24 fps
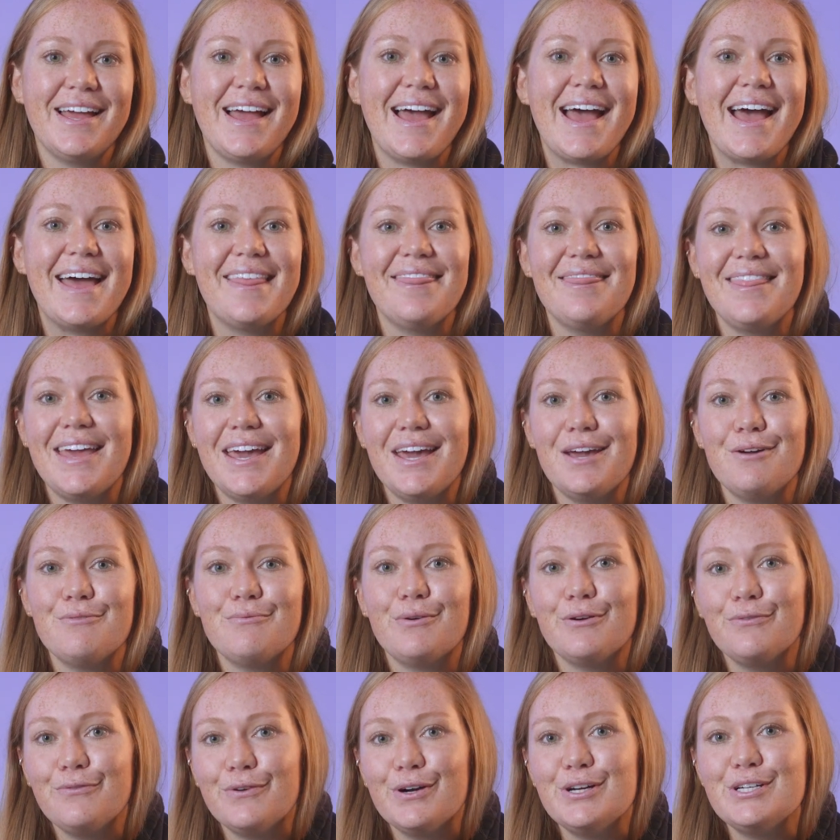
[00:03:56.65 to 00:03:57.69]
and they
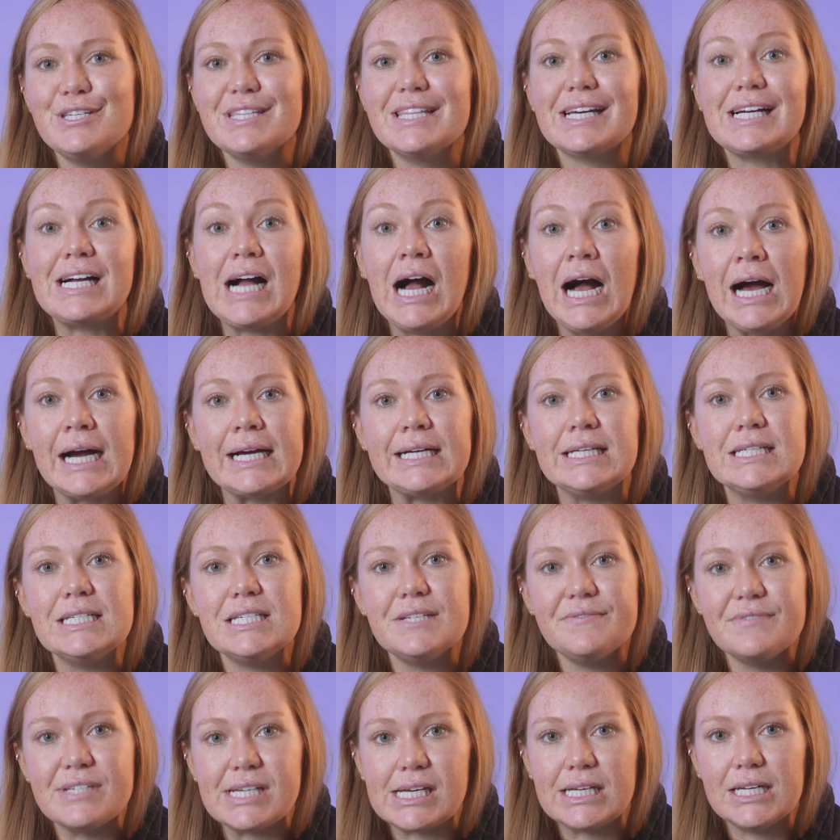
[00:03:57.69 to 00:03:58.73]
refer to the kind
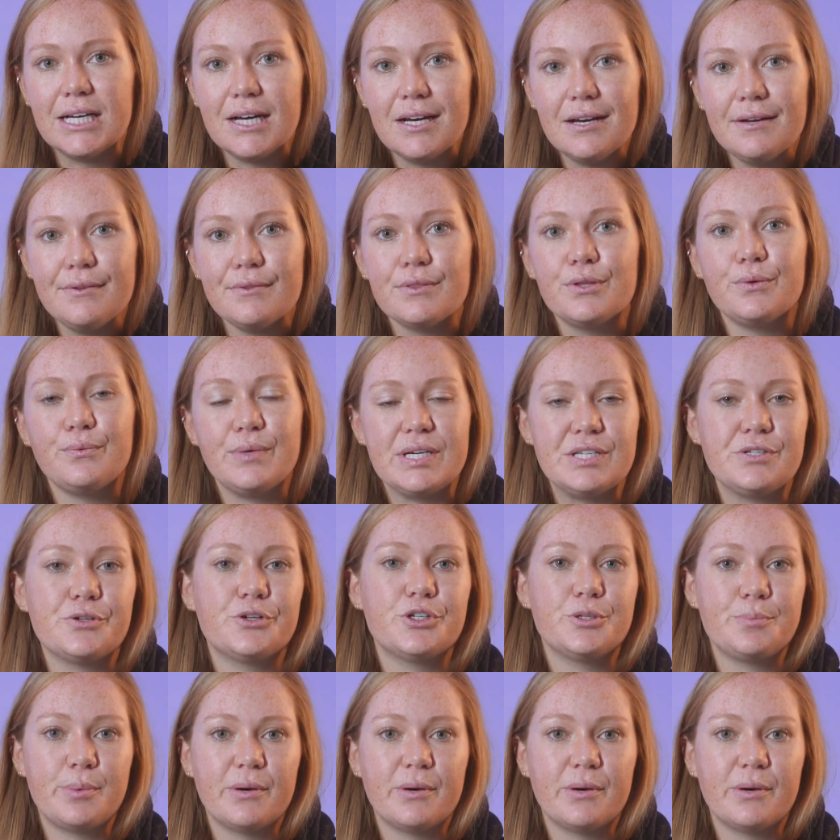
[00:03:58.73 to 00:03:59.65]
of data the research